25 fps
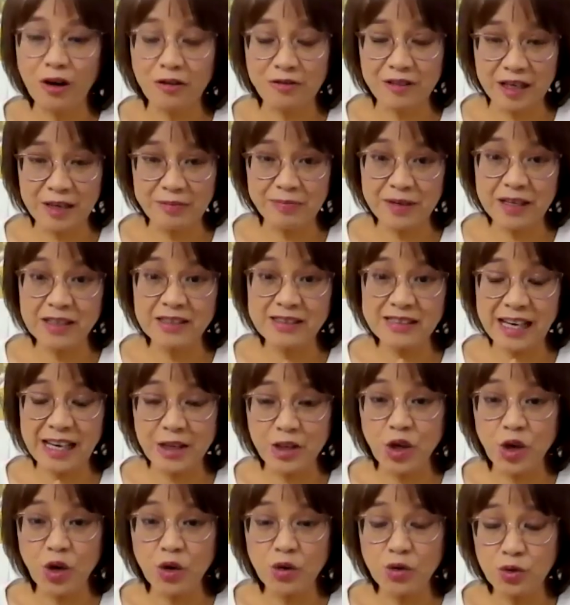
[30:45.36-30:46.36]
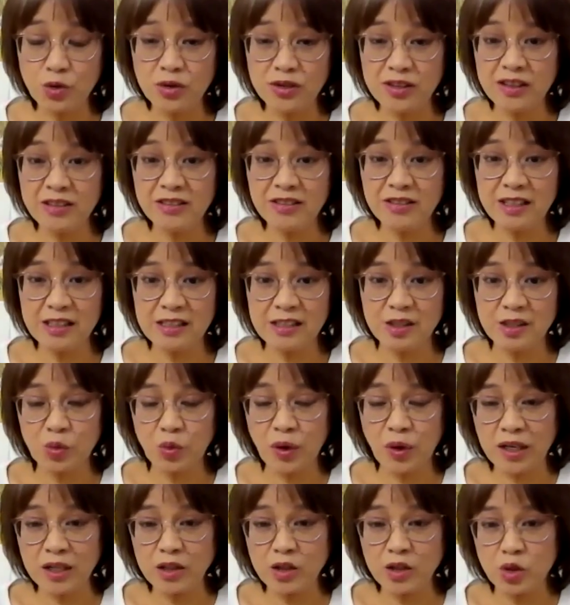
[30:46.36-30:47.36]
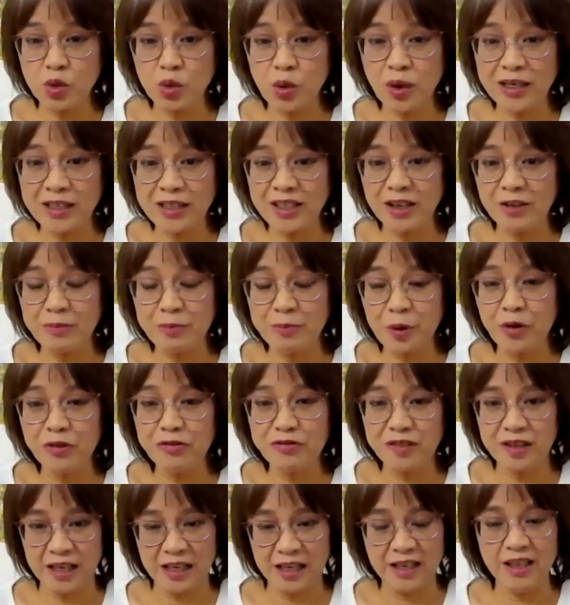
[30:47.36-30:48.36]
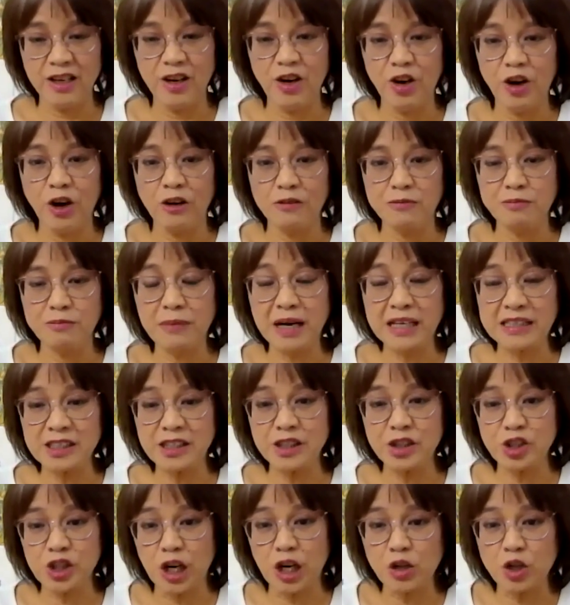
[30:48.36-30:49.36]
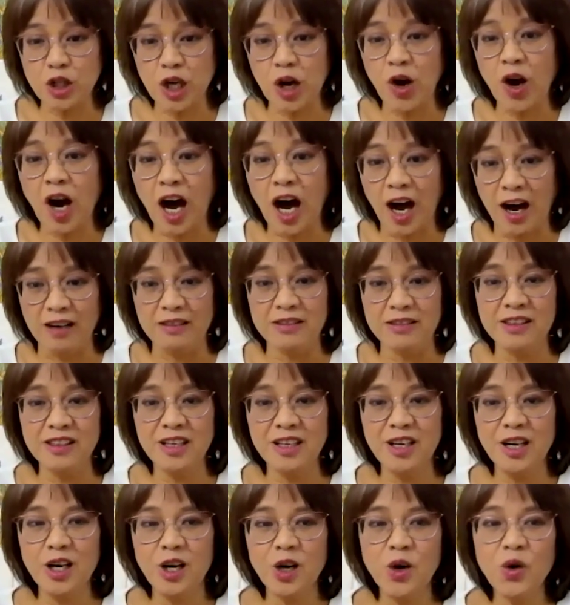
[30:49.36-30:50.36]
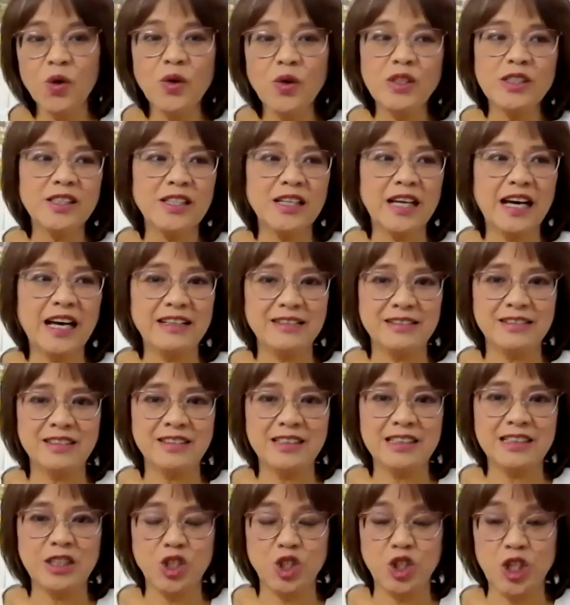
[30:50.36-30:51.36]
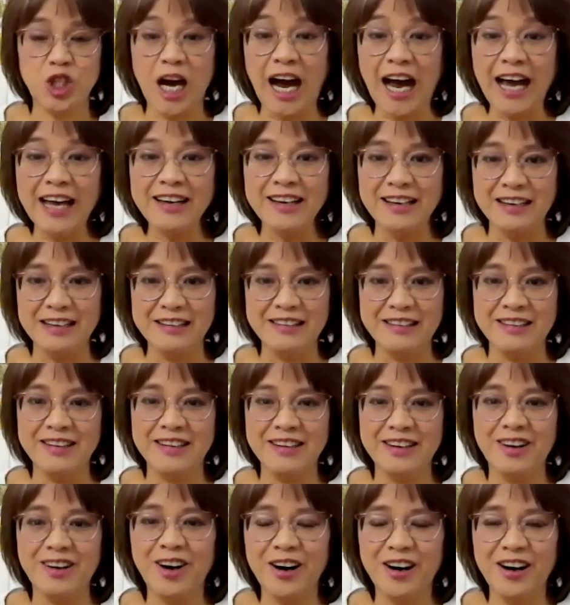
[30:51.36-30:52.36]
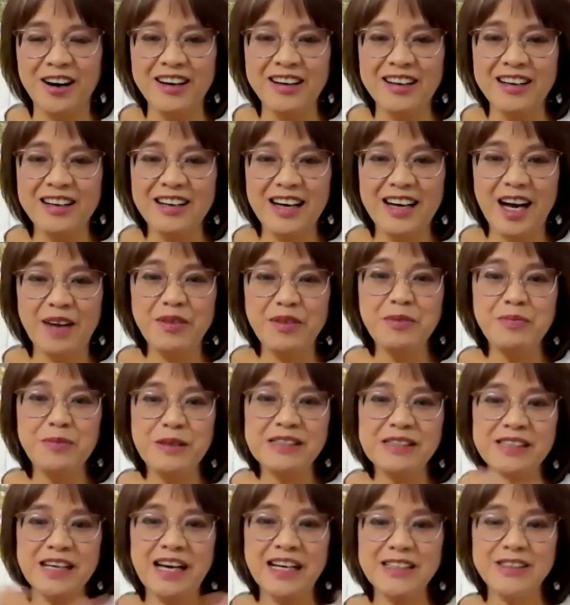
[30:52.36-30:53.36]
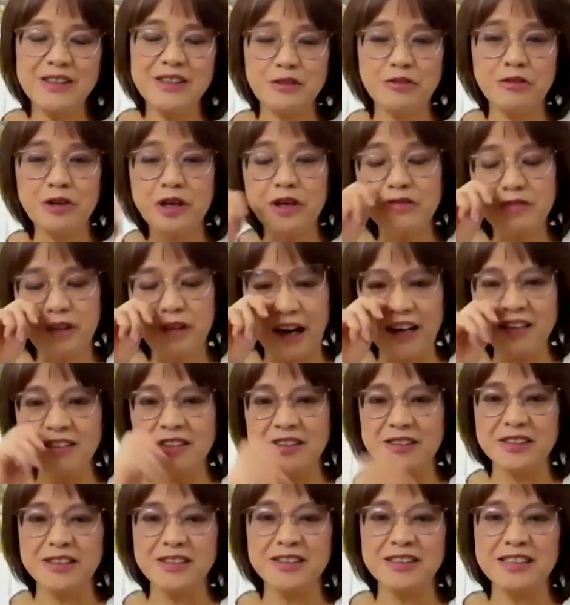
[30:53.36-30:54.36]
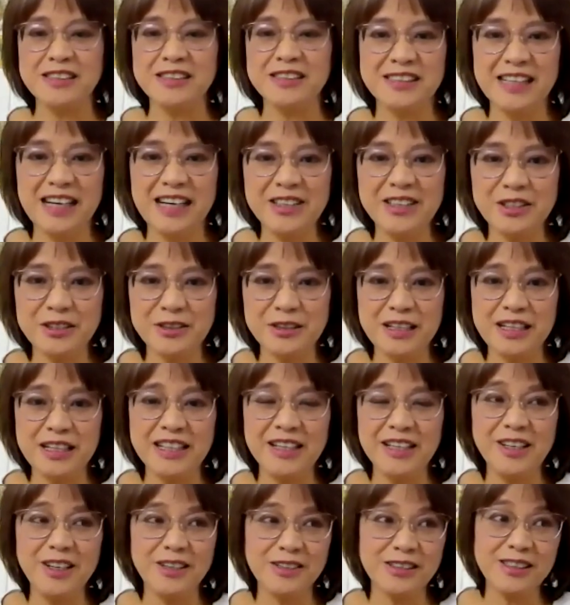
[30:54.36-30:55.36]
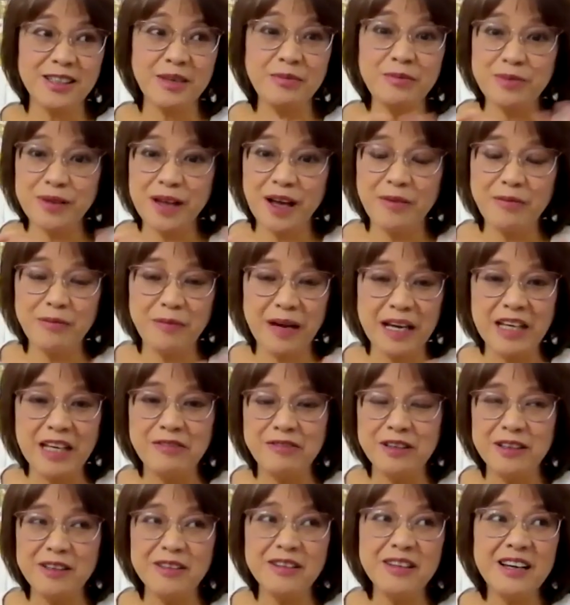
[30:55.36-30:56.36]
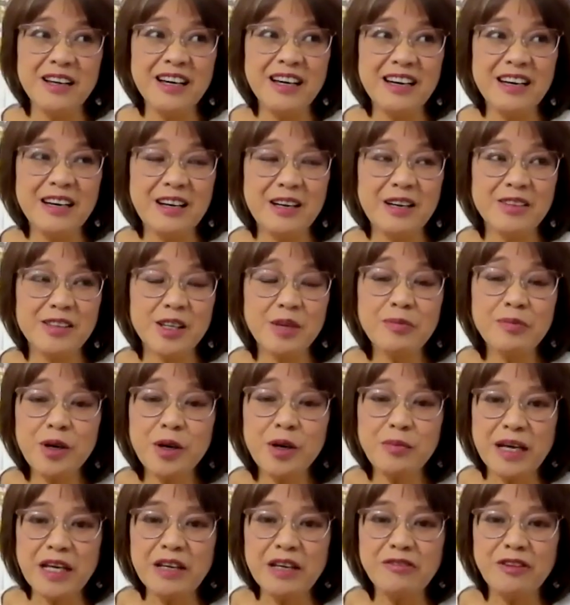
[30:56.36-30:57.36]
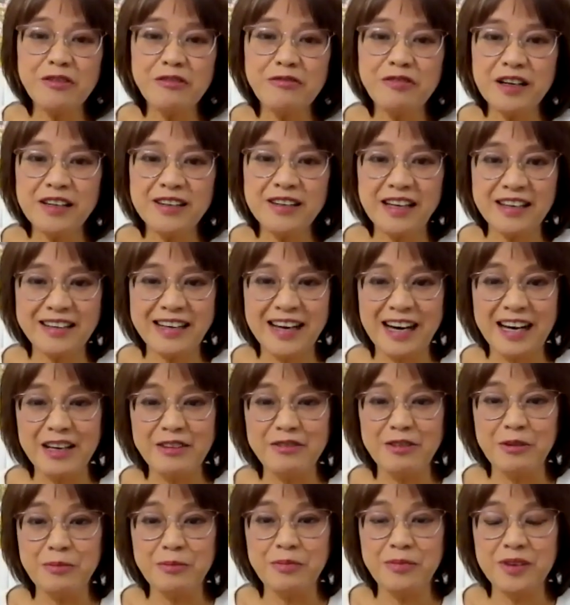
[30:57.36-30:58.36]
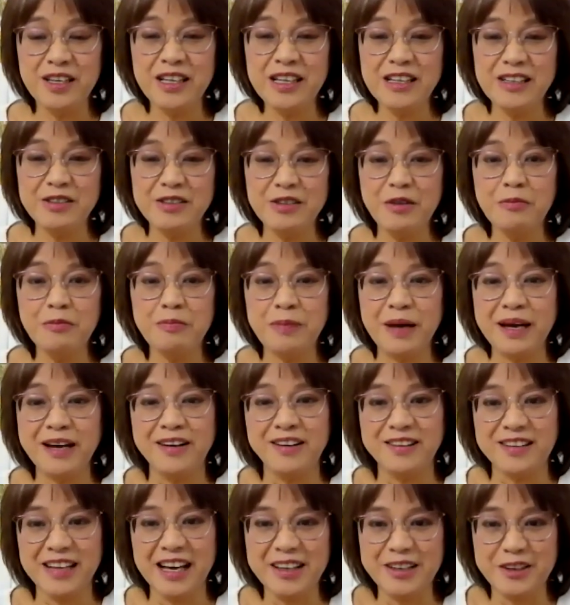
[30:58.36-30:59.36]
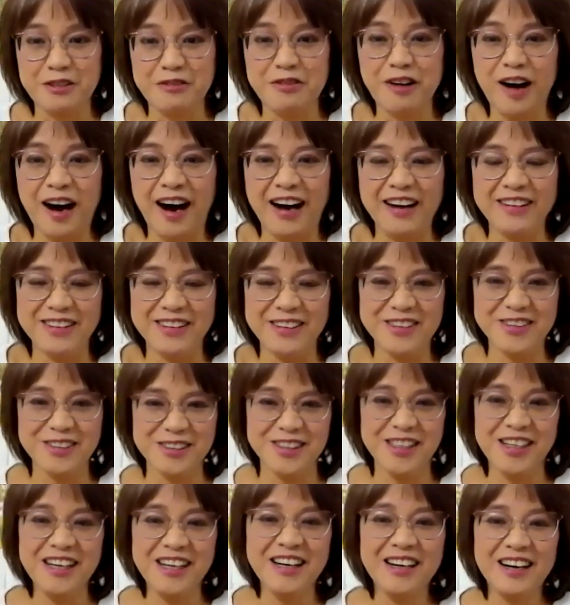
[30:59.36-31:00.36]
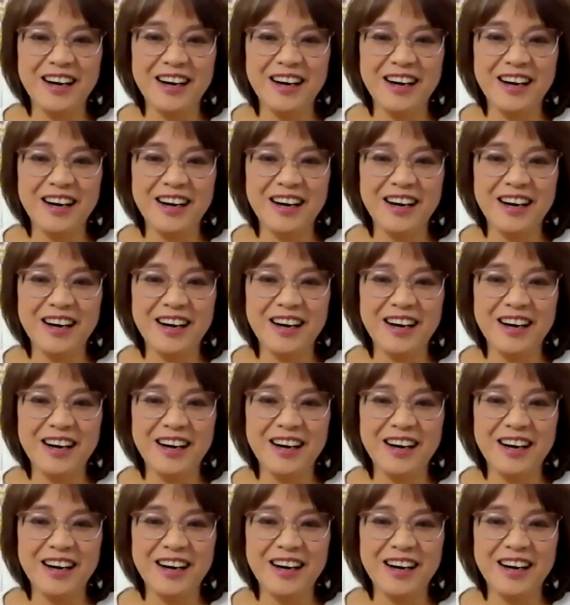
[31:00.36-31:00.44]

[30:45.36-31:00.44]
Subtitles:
of it because I know this year is the 120th birthday of Master Zhao Shao'an, who is like the giant. I mean, besides the three founders, is actually, some people may even think that he's even bigger than the founder. I